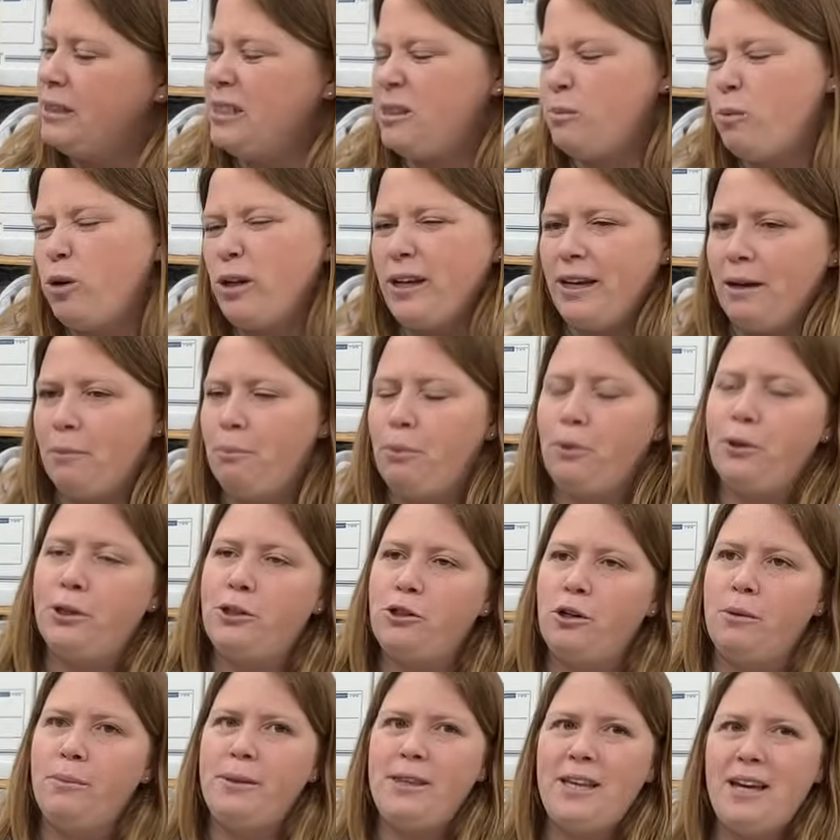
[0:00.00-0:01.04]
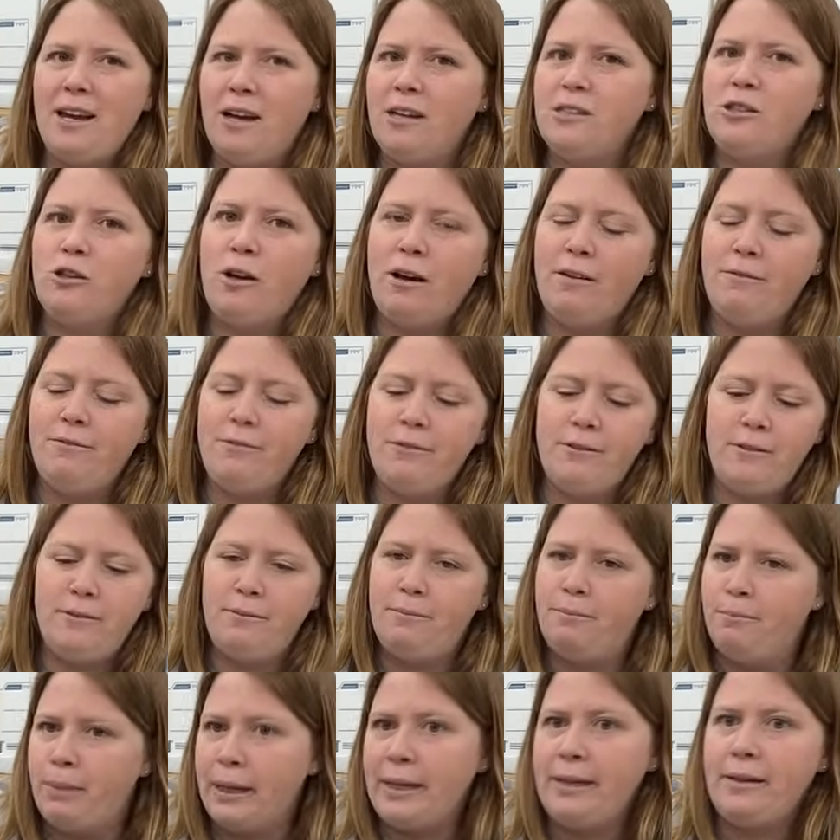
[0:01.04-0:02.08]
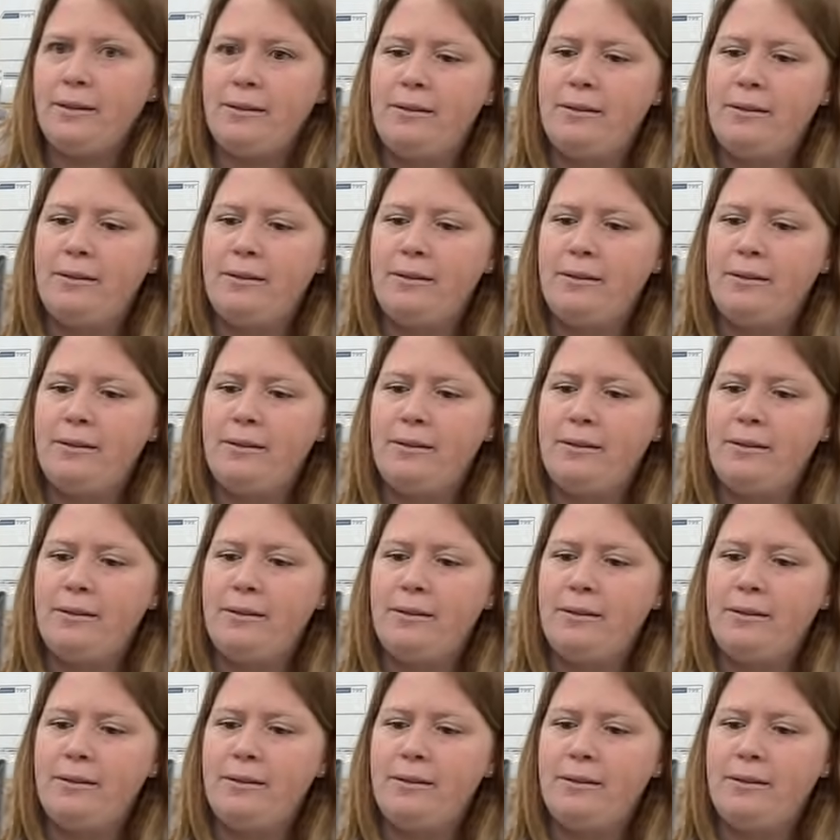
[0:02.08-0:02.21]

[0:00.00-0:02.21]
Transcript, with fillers: it's more like a board short, but they also have bike.